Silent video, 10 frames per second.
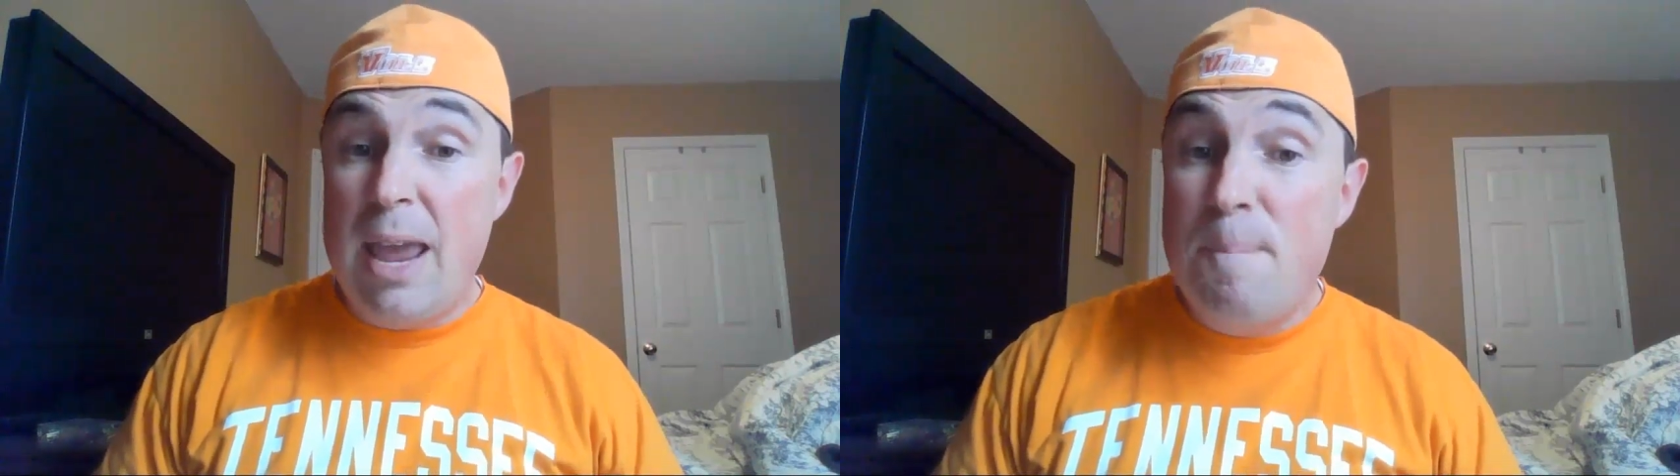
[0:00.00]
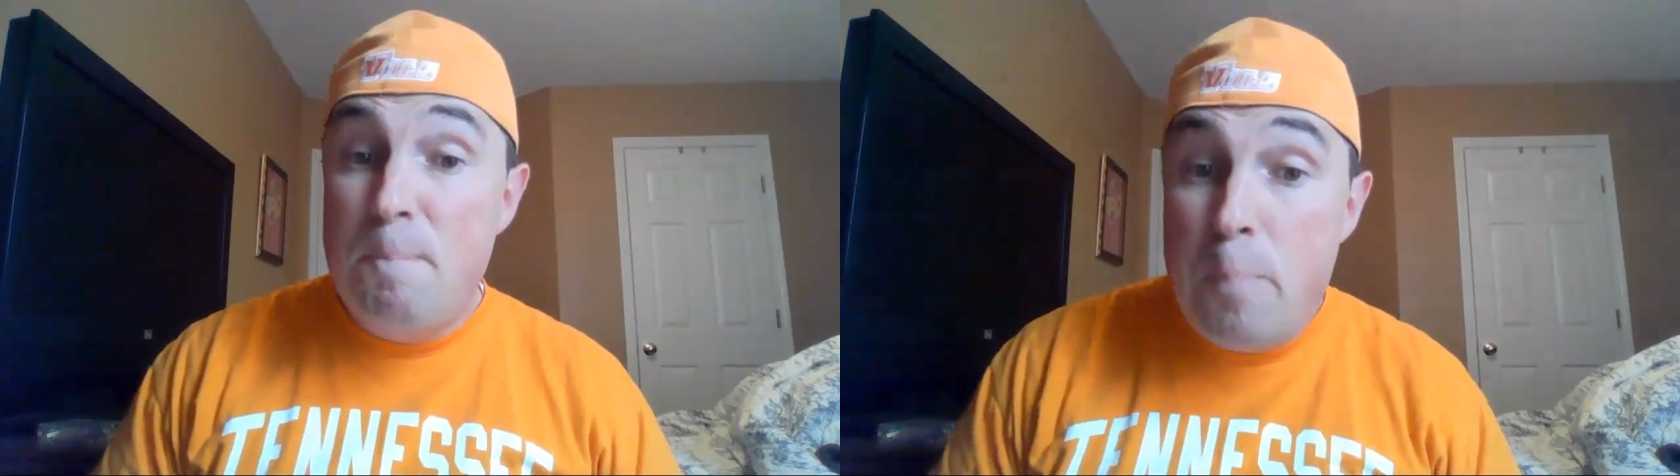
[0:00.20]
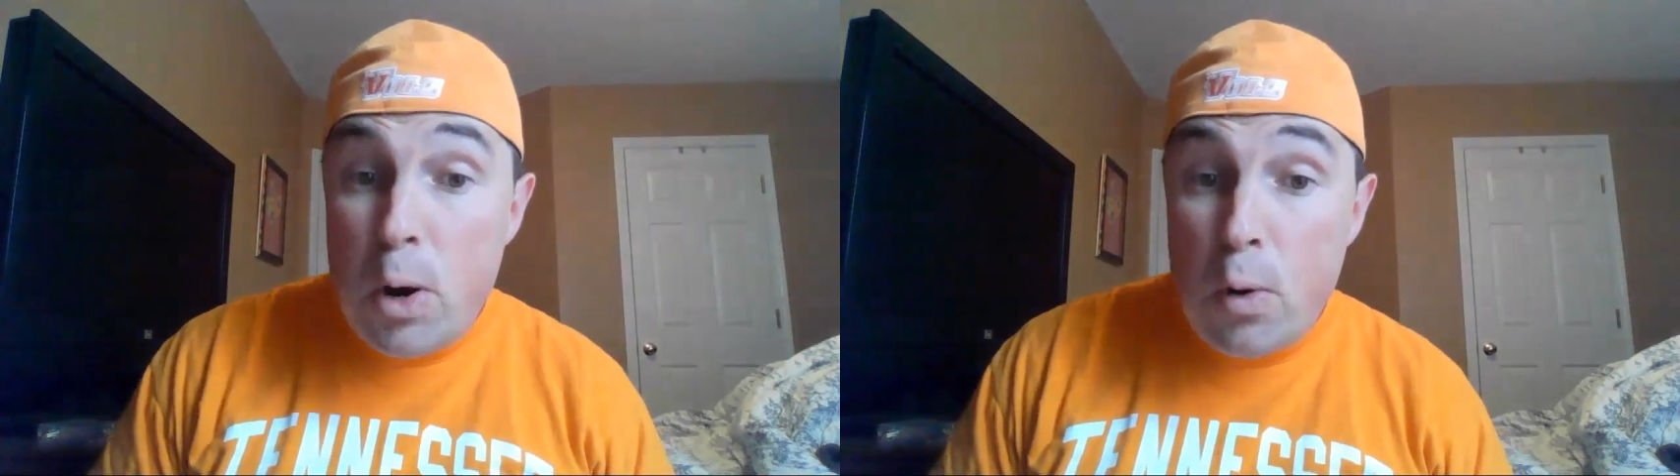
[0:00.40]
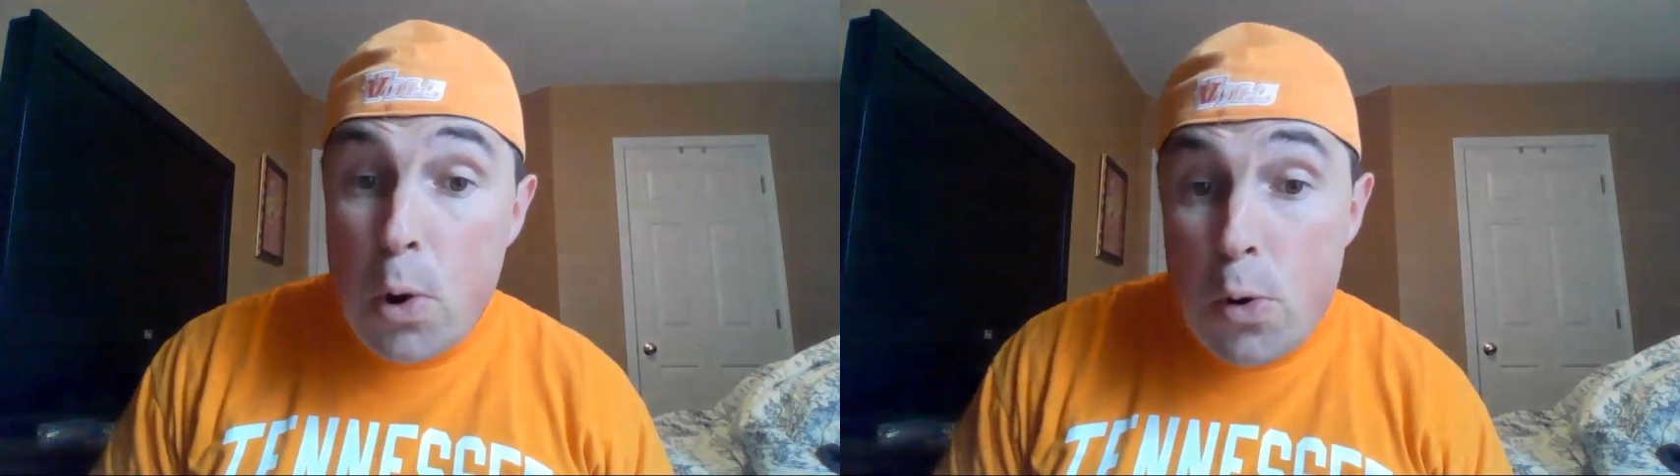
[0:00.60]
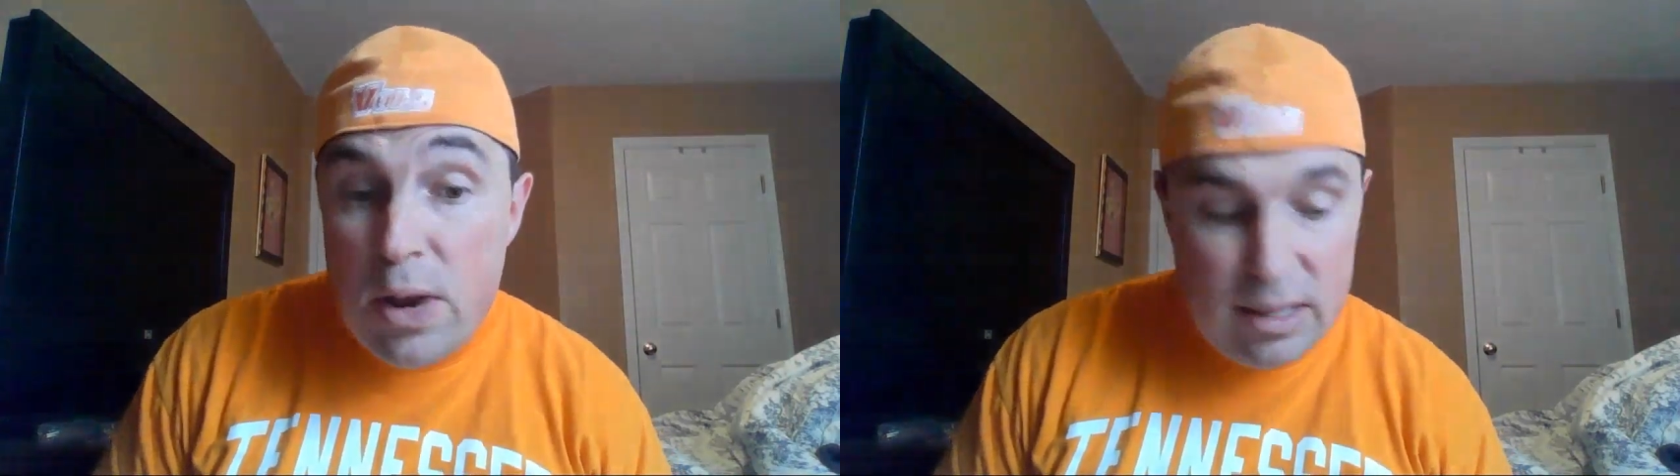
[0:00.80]
and
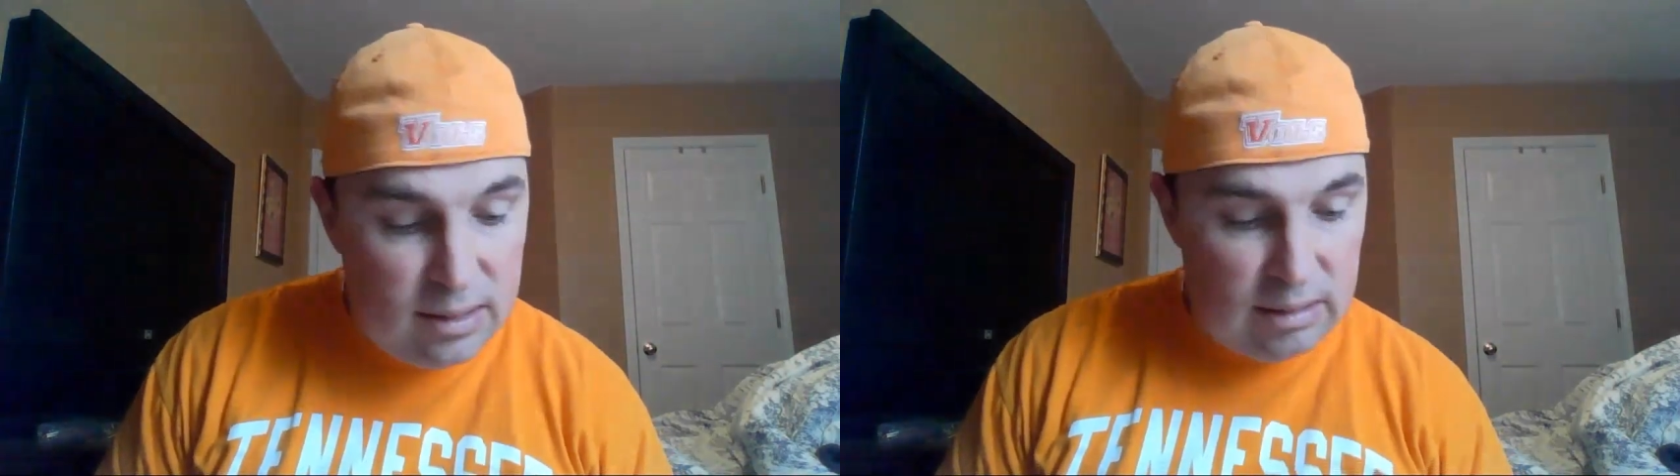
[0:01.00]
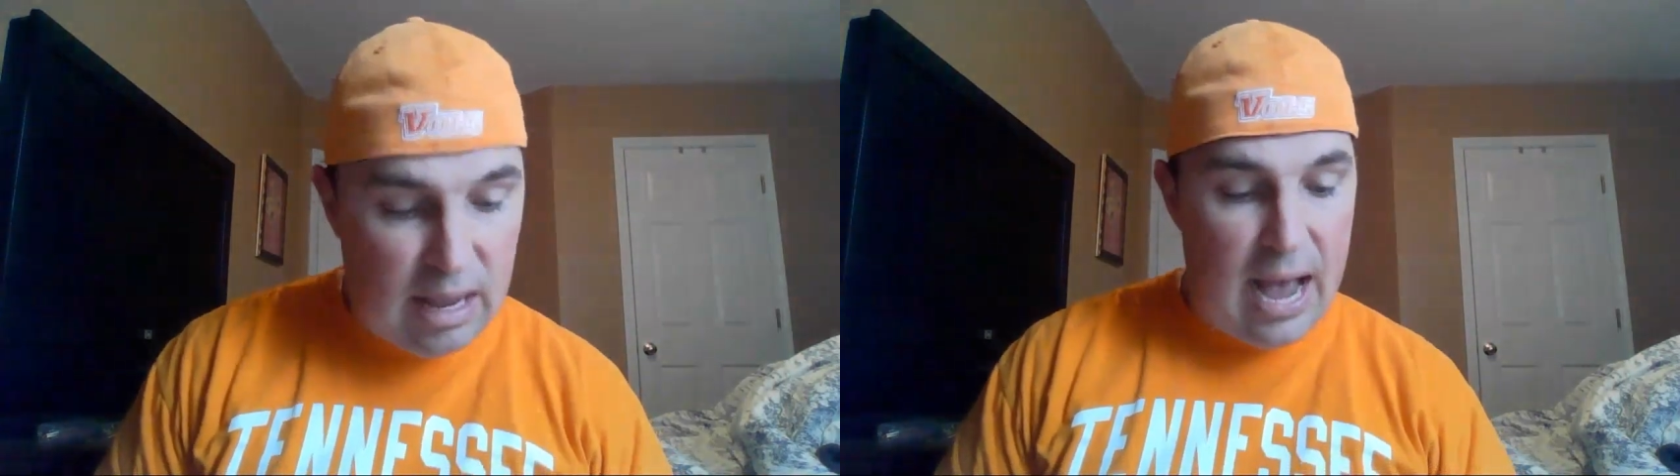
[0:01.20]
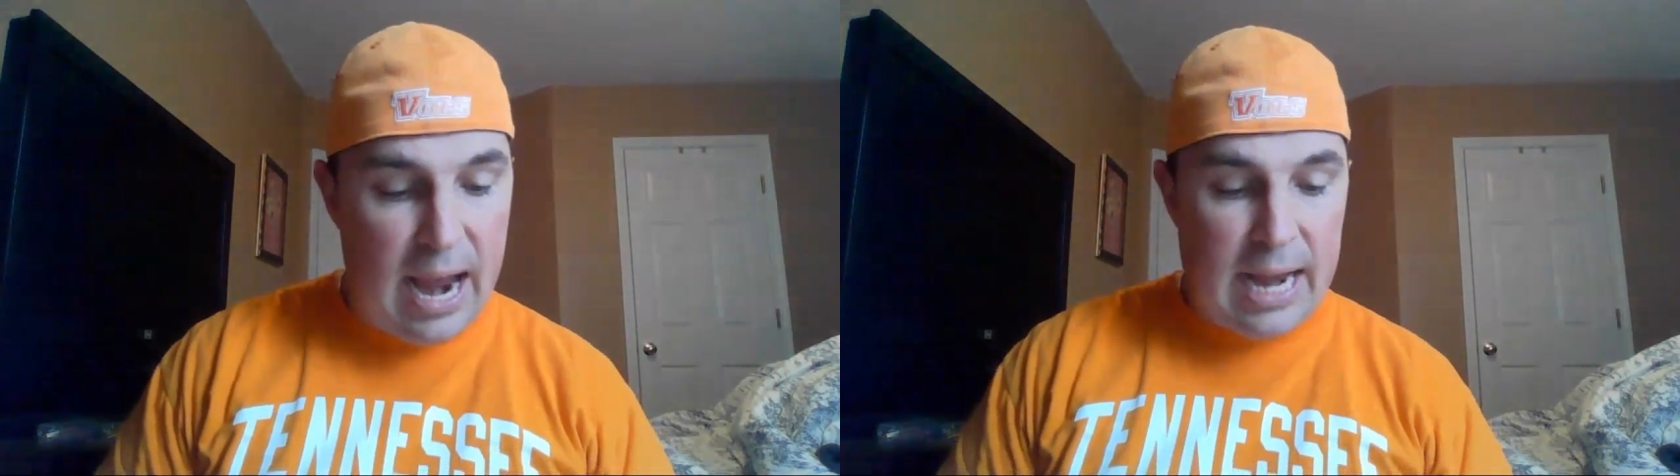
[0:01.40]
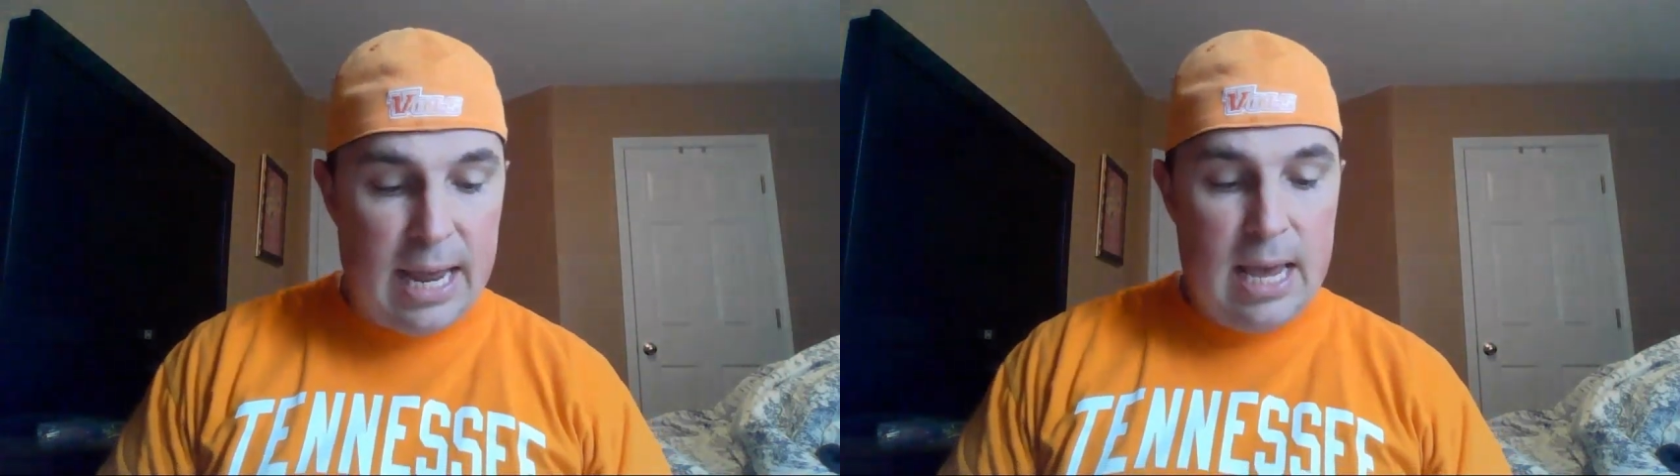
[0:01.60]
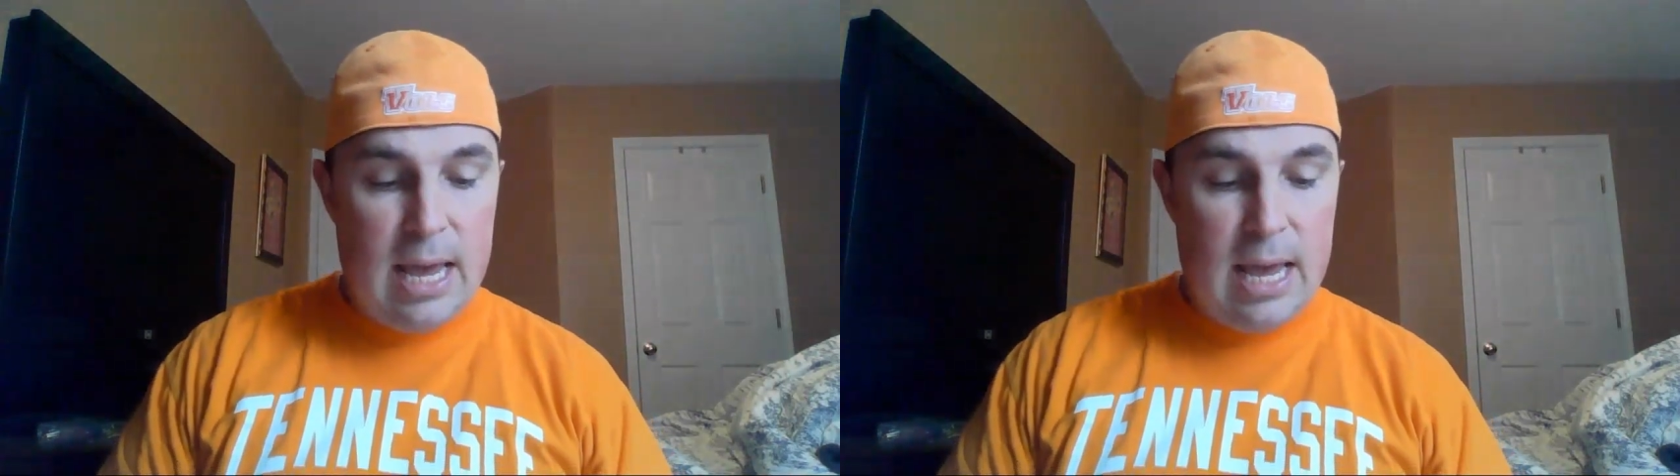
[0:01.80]
burrowed inside.